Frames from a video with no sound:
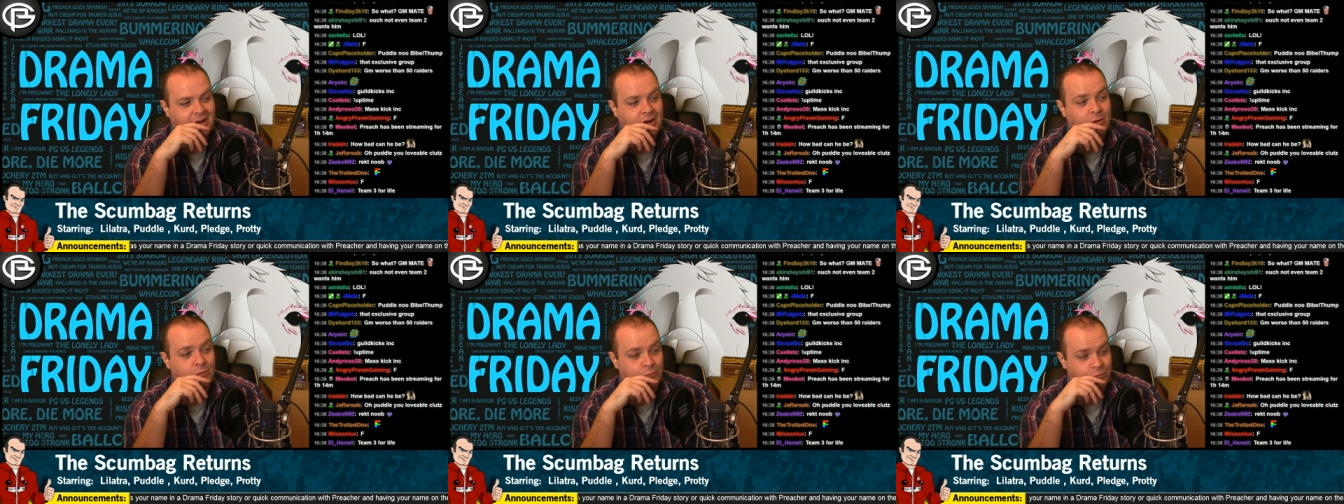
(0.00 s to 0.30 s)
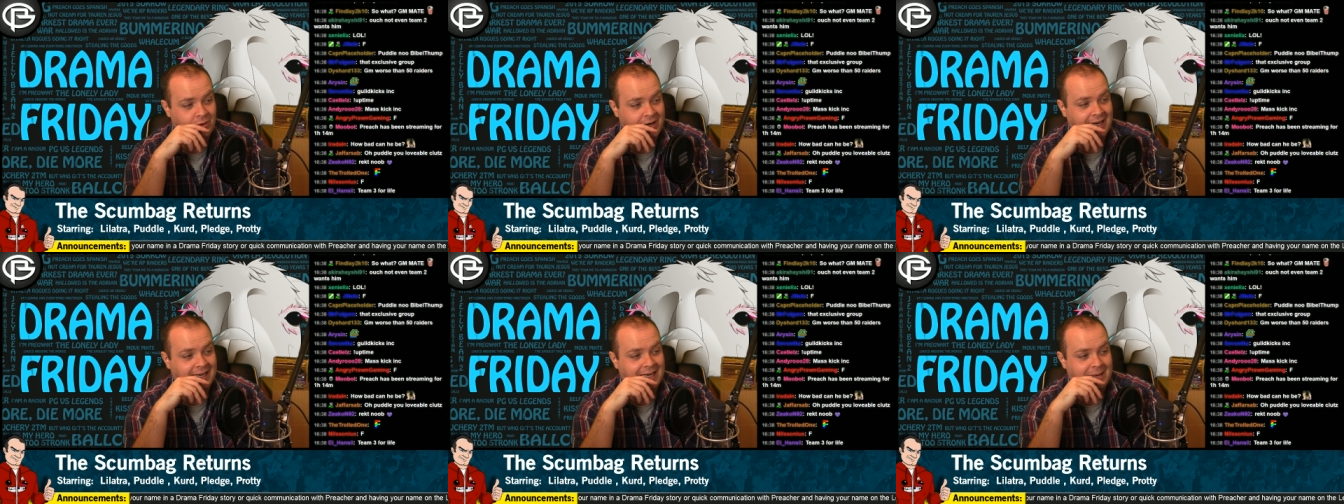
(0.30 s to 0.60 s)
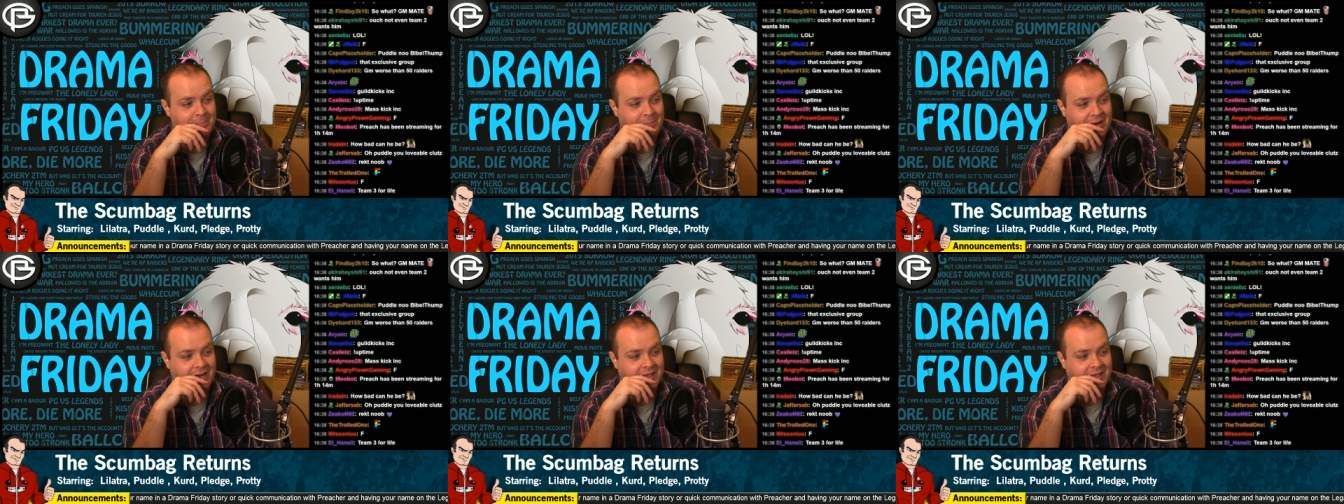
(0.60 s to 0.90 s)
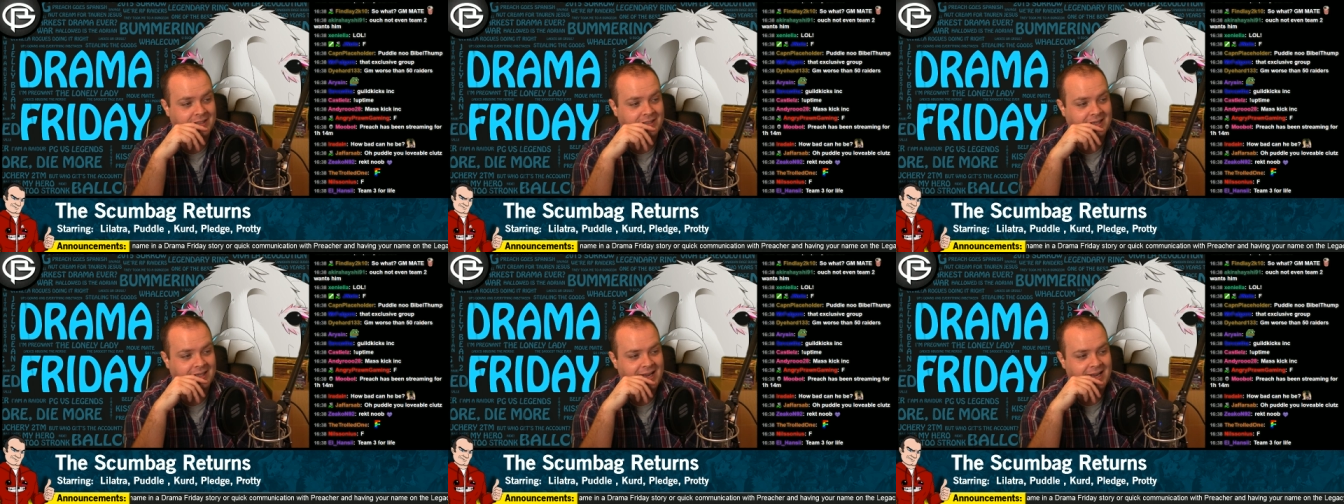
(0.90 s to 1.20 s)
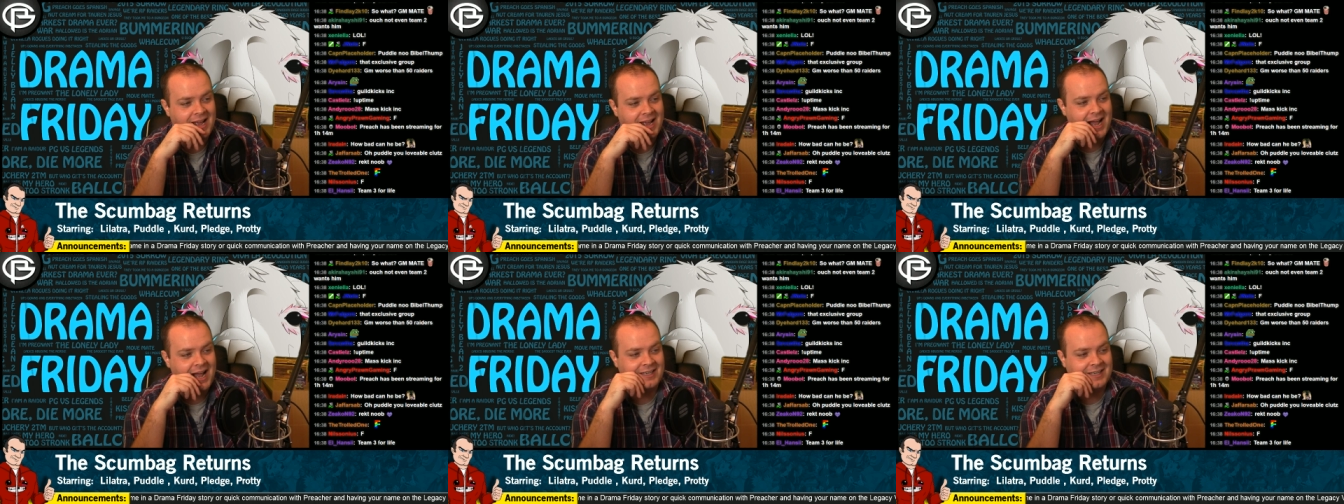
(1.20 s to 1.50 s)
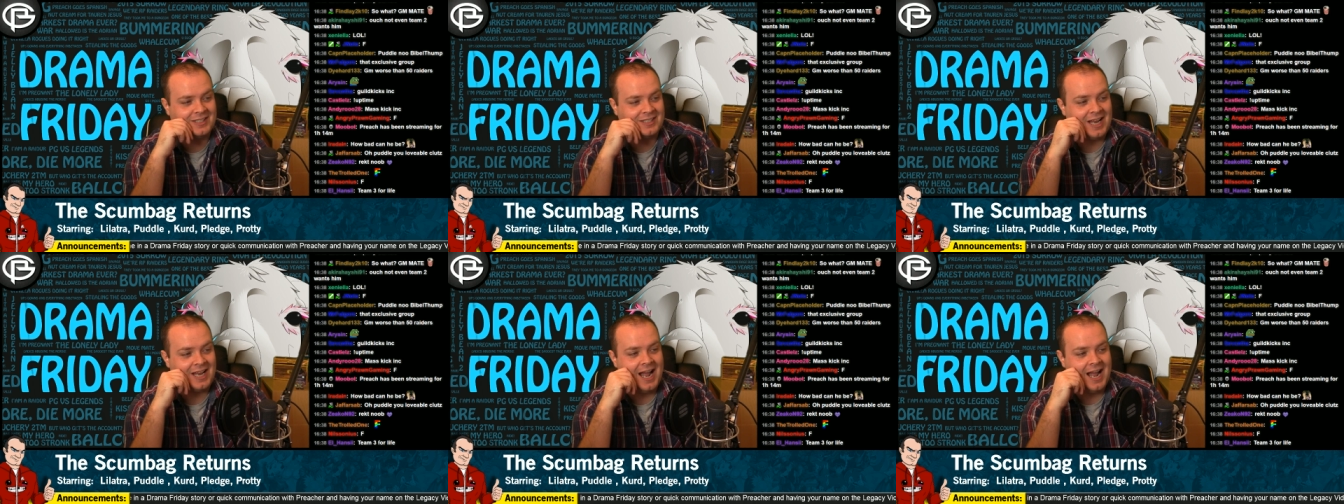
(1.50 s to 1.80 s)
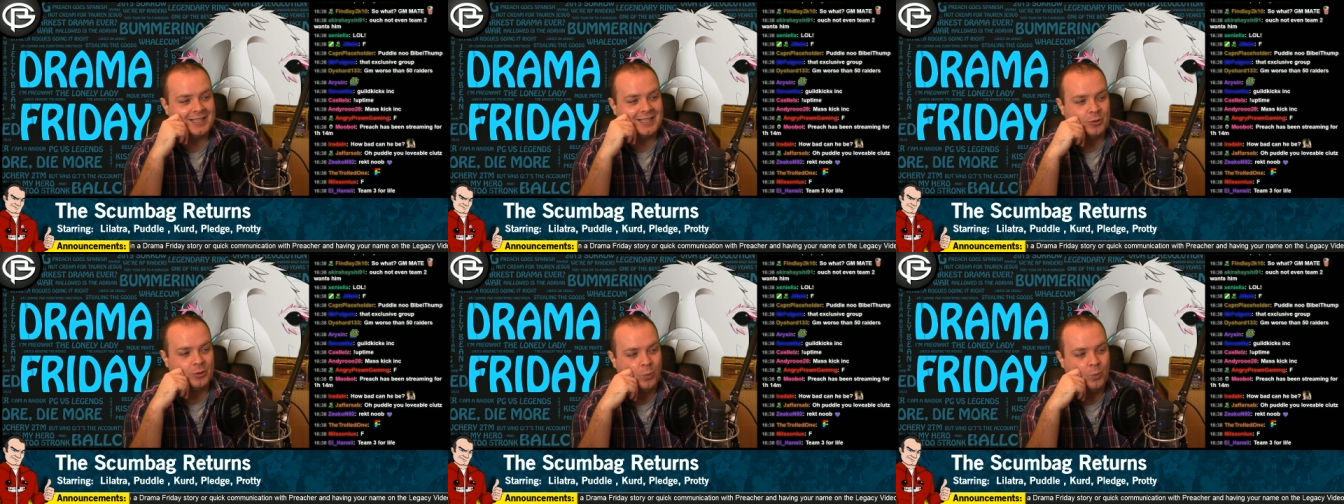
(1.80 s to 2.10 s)
Really pissed. And started
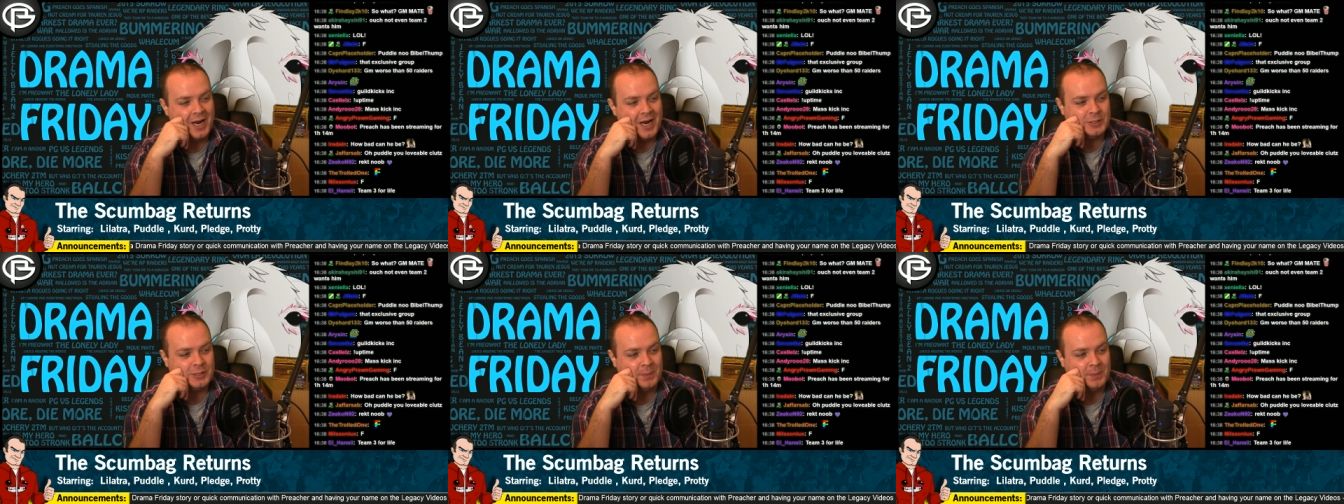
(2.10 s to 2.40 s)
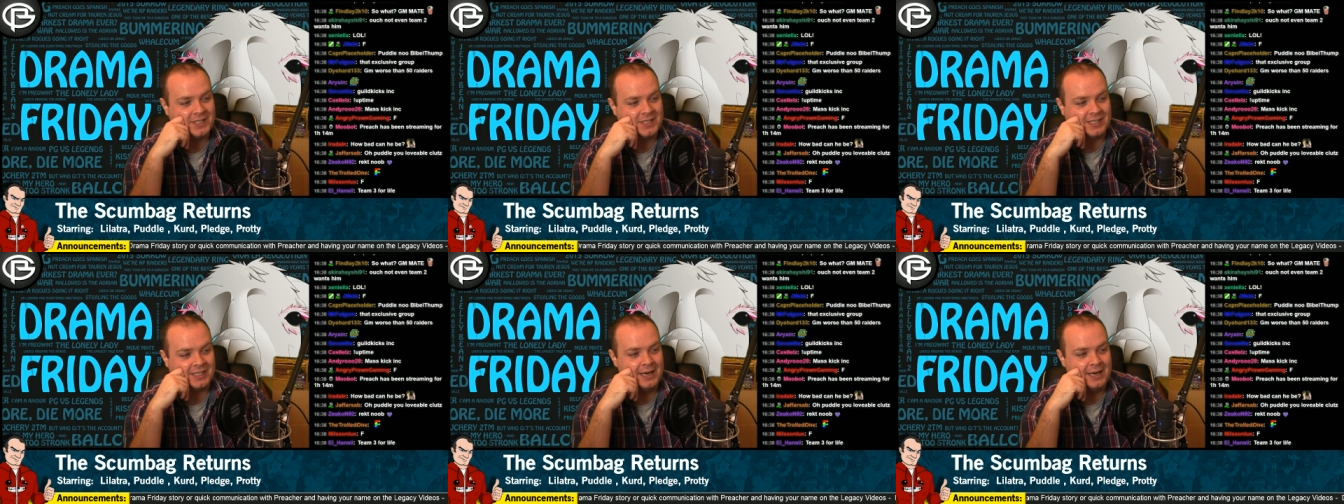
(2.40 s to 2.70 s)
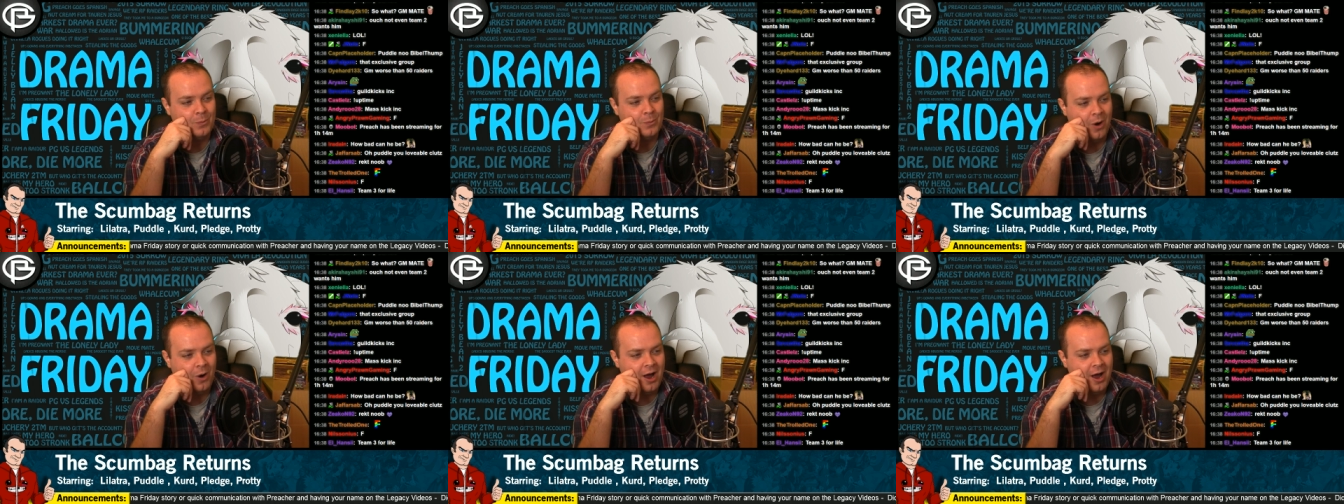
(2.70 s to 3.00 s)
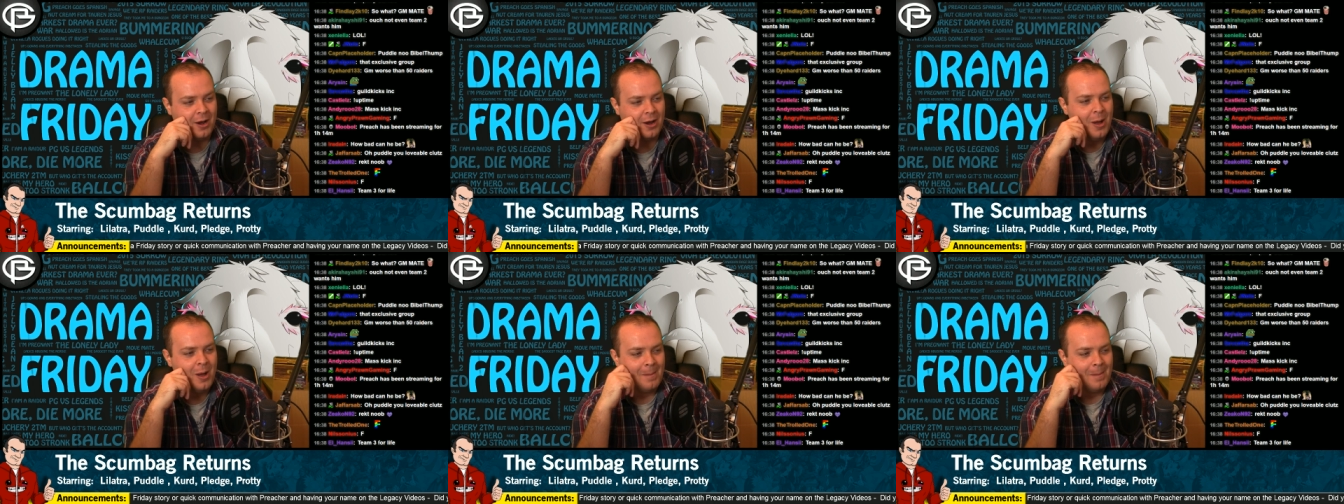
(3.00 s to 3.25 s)
to whisper Team 1,